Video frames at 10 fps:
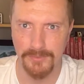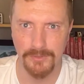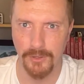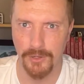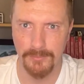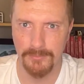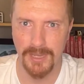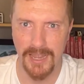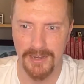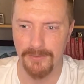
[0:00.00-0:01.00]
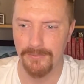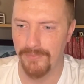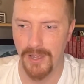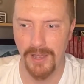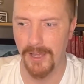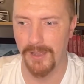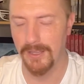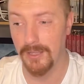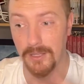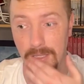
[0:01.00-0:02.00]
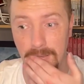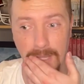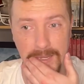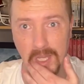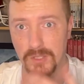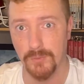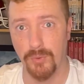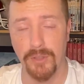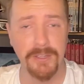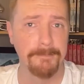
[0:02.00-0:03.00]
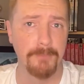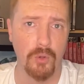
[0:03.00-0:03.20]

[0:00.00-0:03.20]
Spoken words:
look kind of he's really